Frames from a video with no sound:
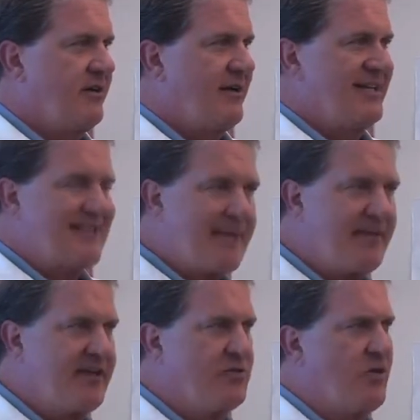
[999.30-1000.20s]
And it's not
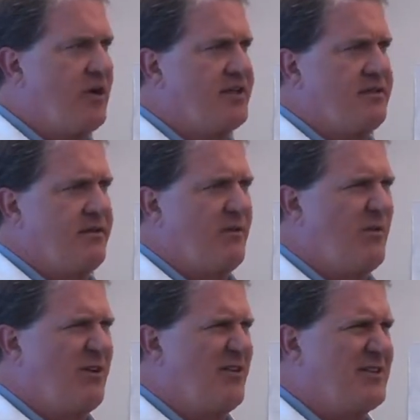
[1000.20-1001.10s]
because, well,
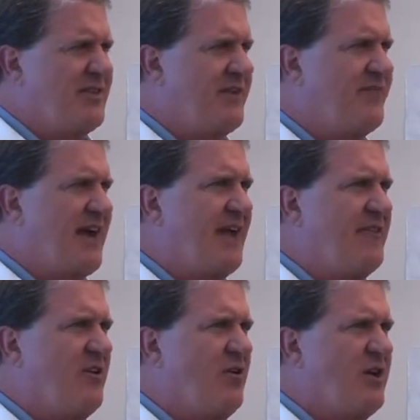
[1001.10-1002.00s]
it's
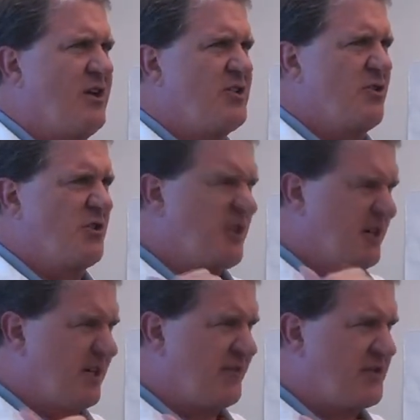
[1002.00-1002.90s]
75, so the
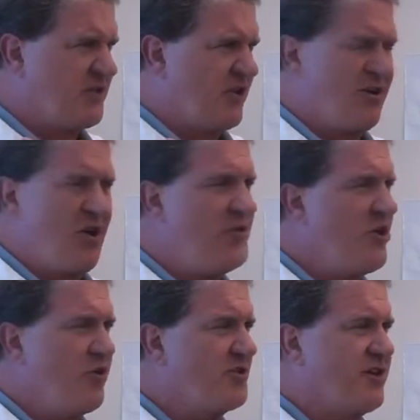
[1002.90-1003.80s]
rotator cuff is stronger. Oh
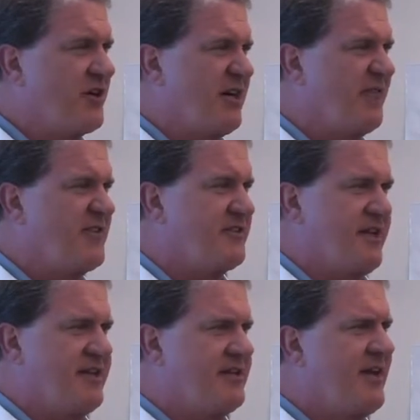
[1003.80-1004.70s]
no, the rotator cuff is
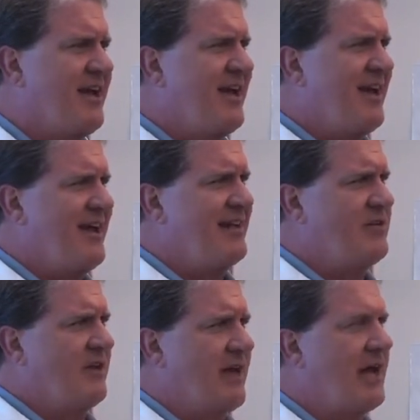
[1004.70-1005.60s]

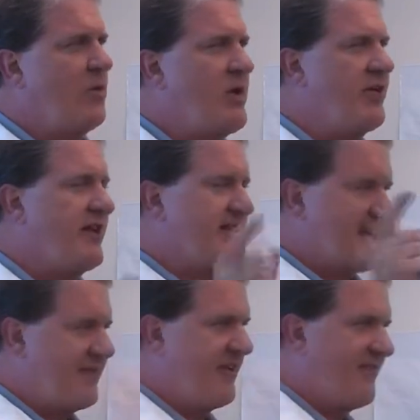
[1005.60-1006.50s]
a lot weaker at
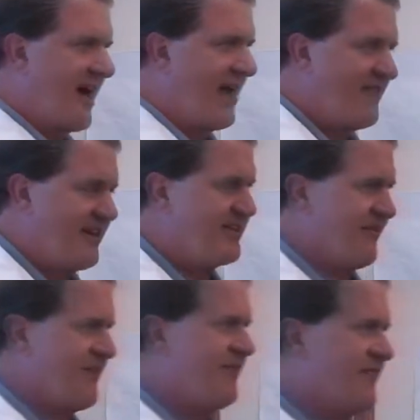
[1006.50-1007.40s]
75 than it is
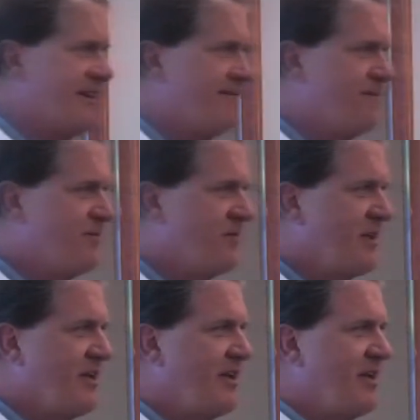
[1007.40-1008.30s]
at 50.
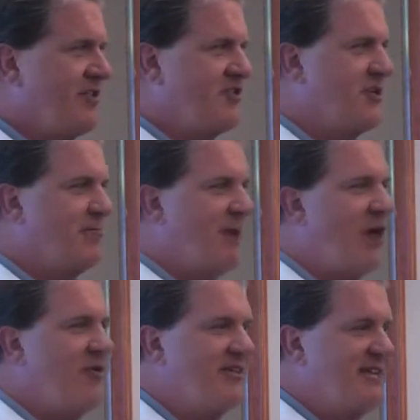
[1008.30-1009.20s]
Just the
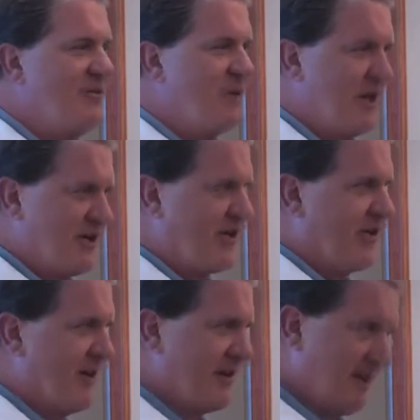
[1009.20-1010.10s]
bone is even
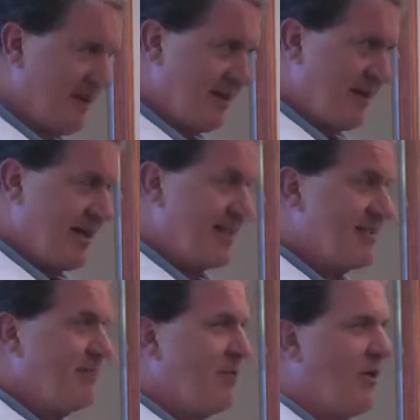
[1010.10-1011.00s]
weaker. At
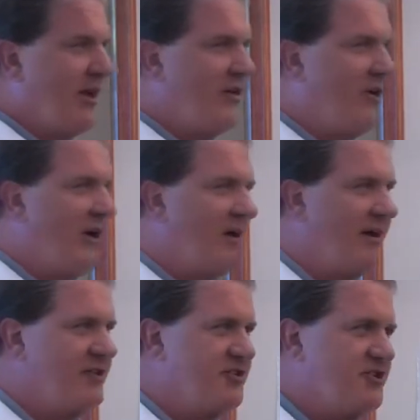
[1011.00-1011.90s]
some point,
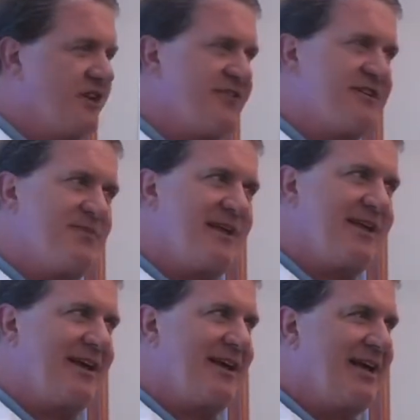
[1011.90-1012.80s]
generally
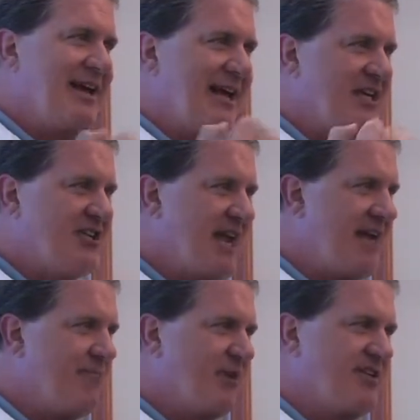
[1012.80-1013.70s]
speaking, a
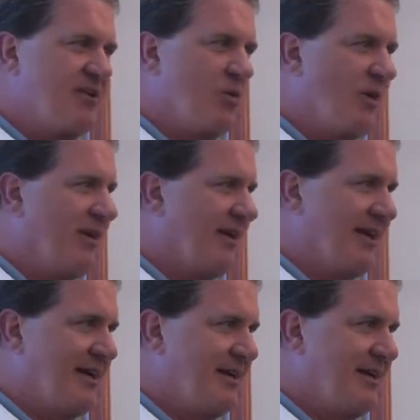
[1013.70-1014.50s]
chain breaks at one link.